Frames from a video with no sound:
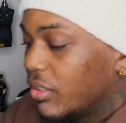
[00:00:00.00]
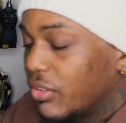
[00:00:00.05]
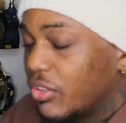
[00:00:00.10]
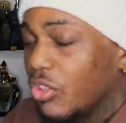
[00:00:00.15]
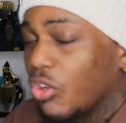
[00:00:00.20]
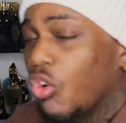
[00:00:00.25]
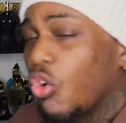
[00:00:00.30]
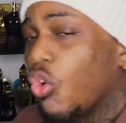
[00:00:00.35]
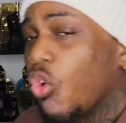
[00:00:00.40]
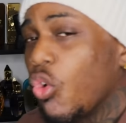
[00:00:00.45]

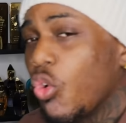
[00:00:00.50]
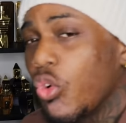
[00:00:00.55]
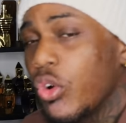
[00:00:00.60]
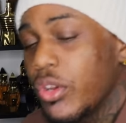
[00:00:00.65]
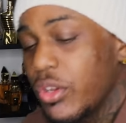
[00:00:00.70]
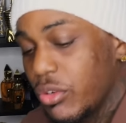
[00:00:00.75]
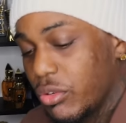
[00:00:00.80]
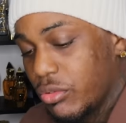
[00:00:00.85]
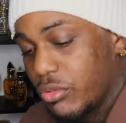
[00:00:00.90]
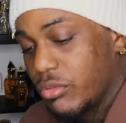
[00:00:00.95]
the
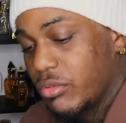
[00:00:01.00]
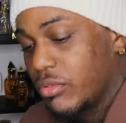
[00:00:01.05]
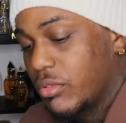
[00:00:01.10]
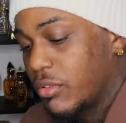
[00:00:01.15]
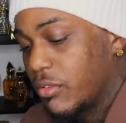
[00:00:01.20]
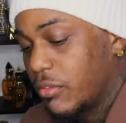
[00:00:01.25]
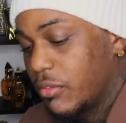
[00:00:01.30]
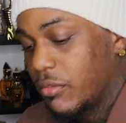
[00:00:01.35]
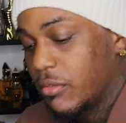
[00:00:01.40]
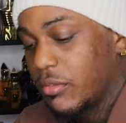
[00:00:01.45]
oil
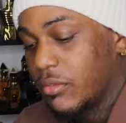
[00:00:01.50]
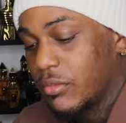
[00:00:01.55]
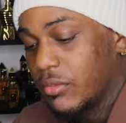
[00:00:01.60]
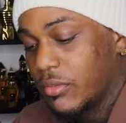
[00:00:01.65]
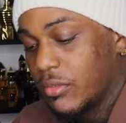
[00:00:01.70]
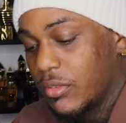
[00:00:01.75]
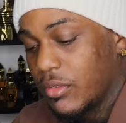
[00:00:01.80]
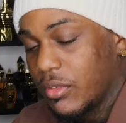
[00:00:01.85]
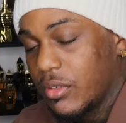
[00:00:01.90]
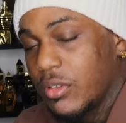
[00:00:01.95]

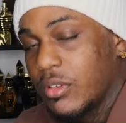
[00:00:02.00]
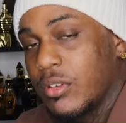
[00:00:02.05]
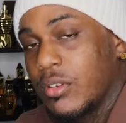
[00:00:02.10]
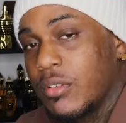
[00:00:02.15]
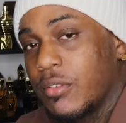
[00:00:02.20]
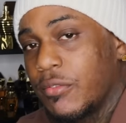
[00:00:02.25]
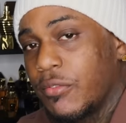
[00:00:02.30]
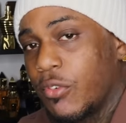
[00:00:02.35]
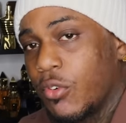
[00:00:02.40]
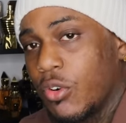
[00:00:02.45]

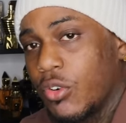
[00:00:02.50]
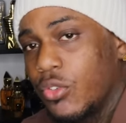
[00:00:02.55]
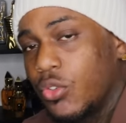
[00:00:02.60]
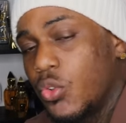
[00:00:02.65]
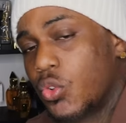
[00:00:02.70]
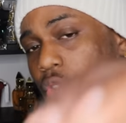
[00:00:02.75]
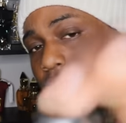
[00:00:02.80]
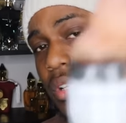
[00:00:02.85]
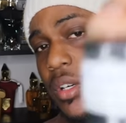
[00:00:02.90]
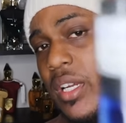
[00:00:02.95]
for
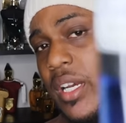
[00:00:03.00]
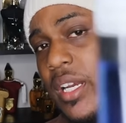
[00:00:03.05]
New York